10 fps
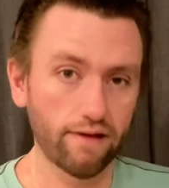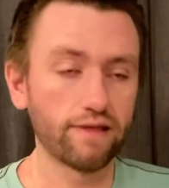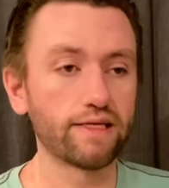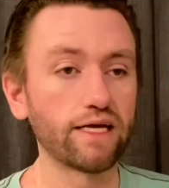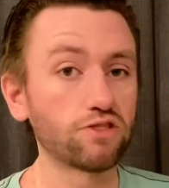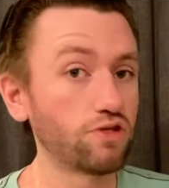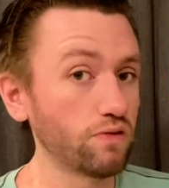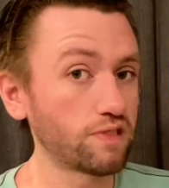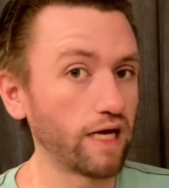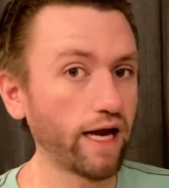takes 2
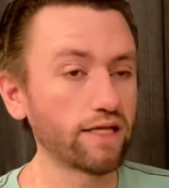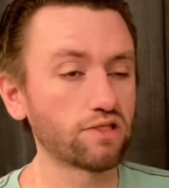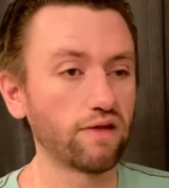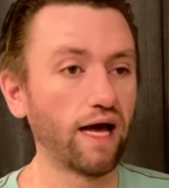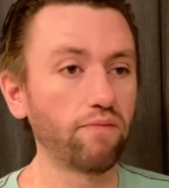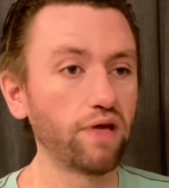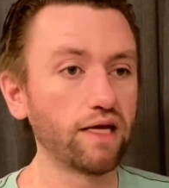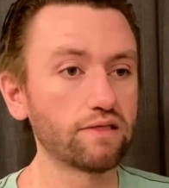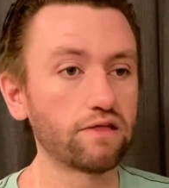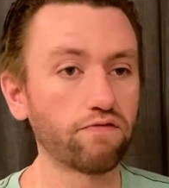seconds, so that
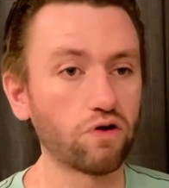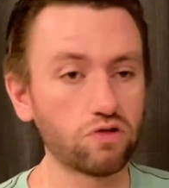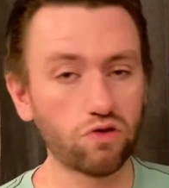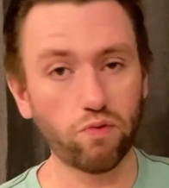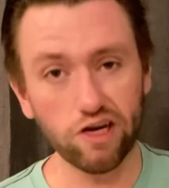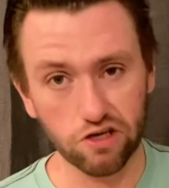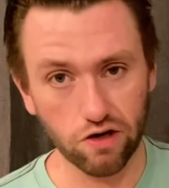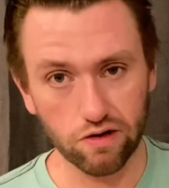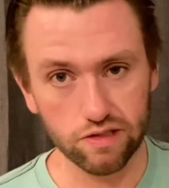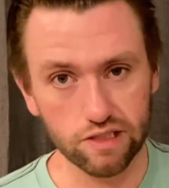means the first 3
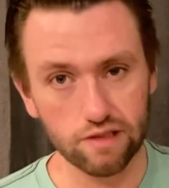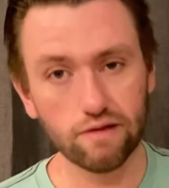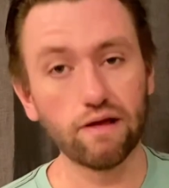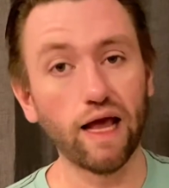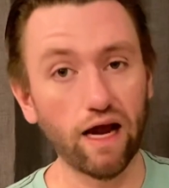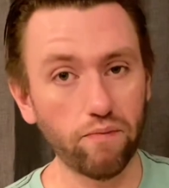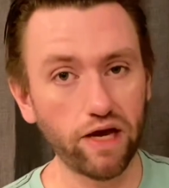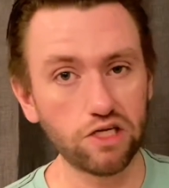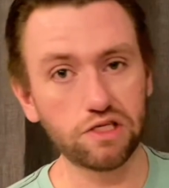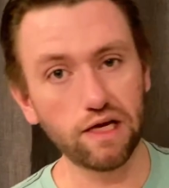turns,
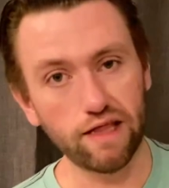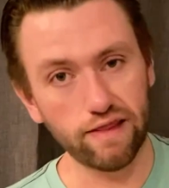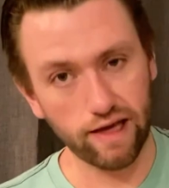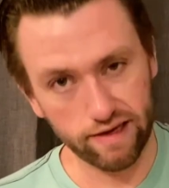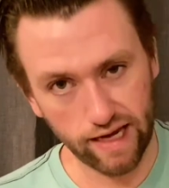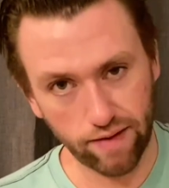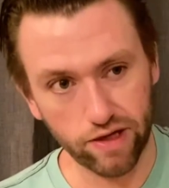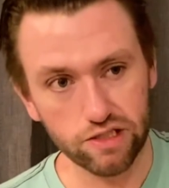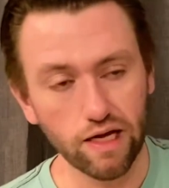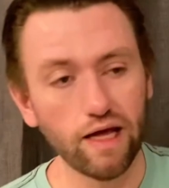animation, and then
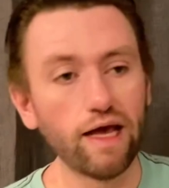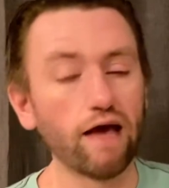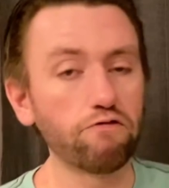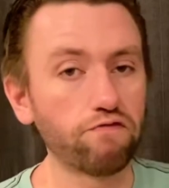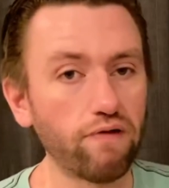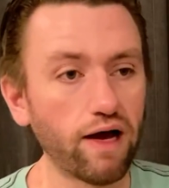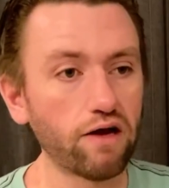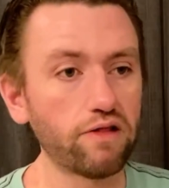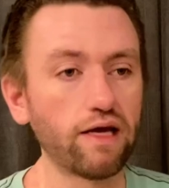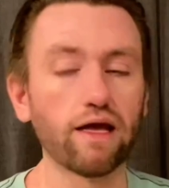damage. And
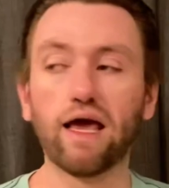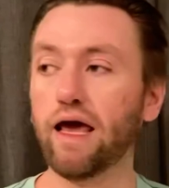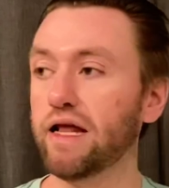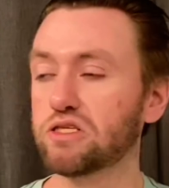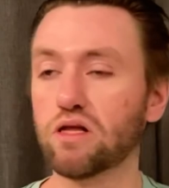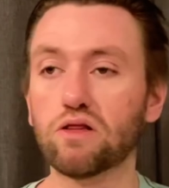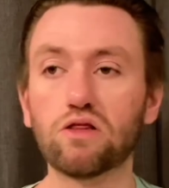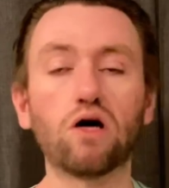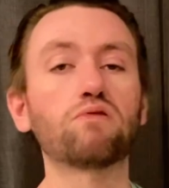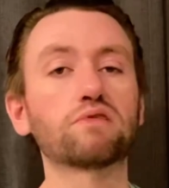finally, and it's a
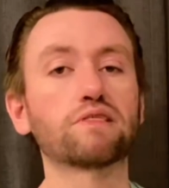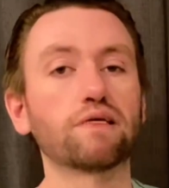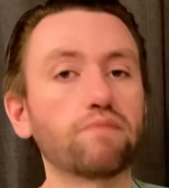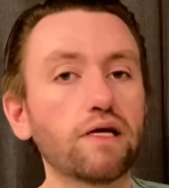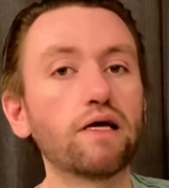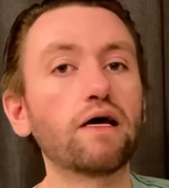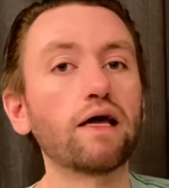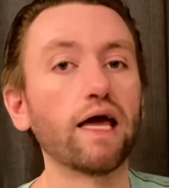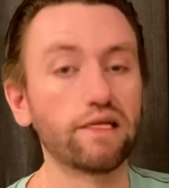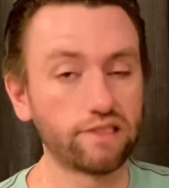lonesome
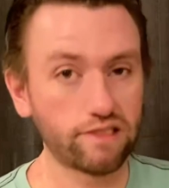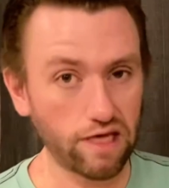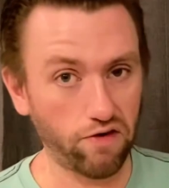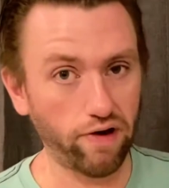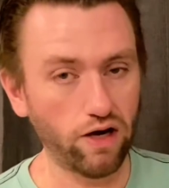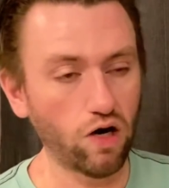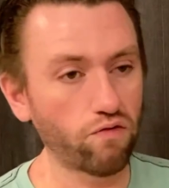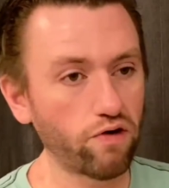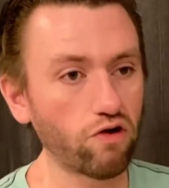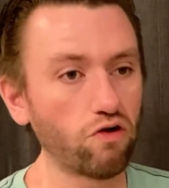Incinerate
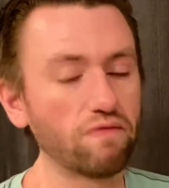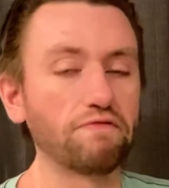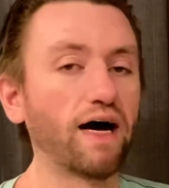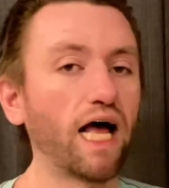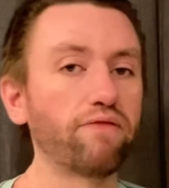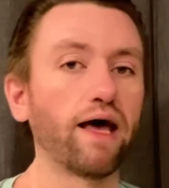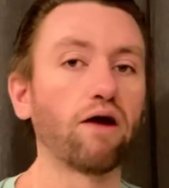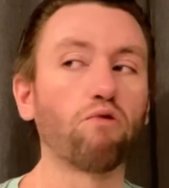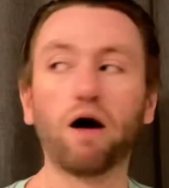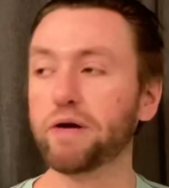over in Group 5 at a
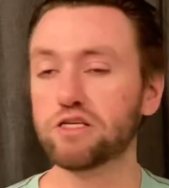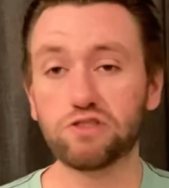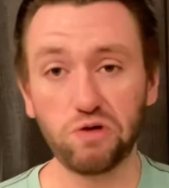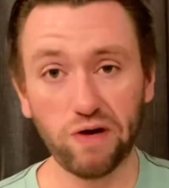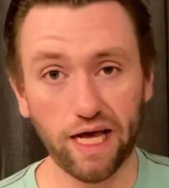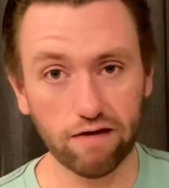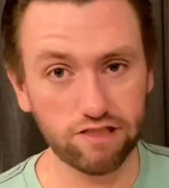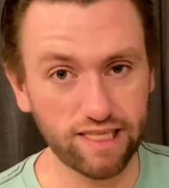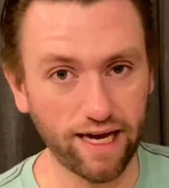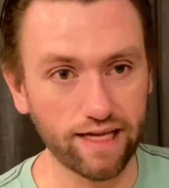whopping 2.5
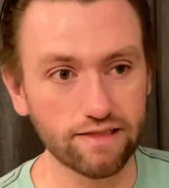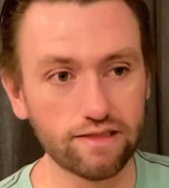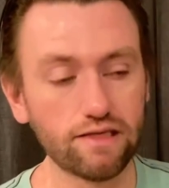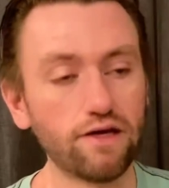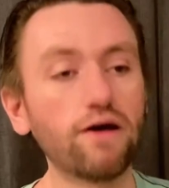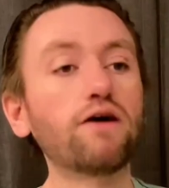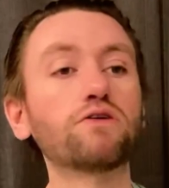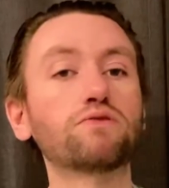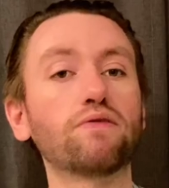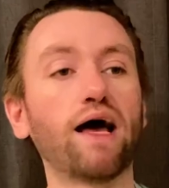seconds.
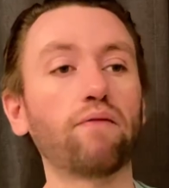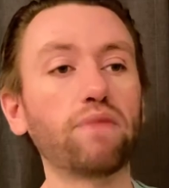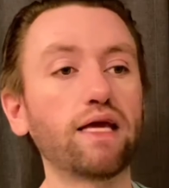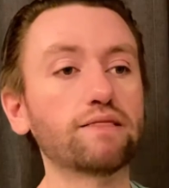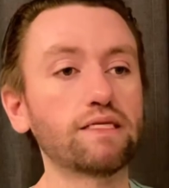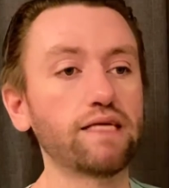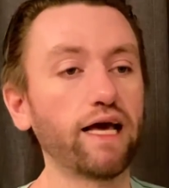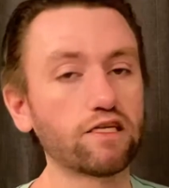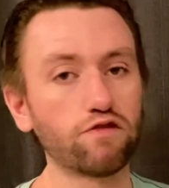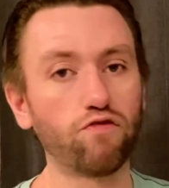So that means it
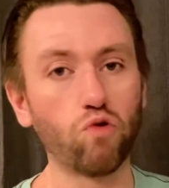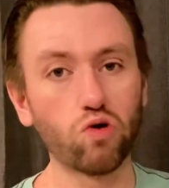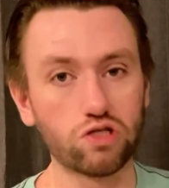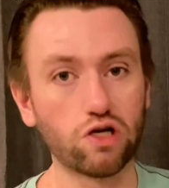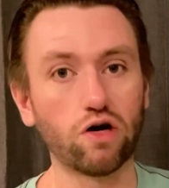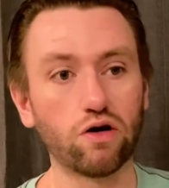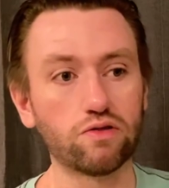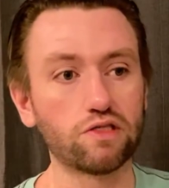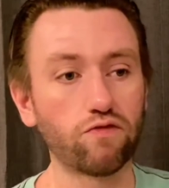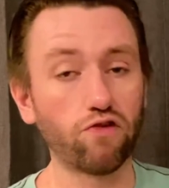takes 4
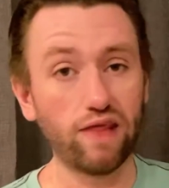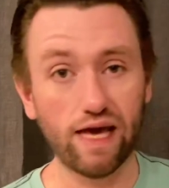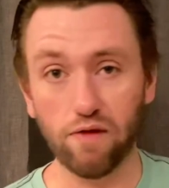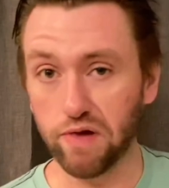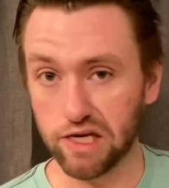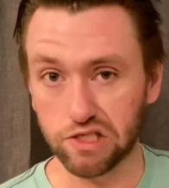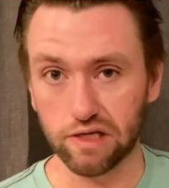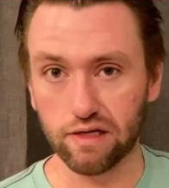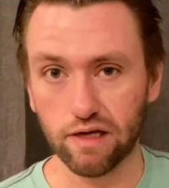turns for the animation.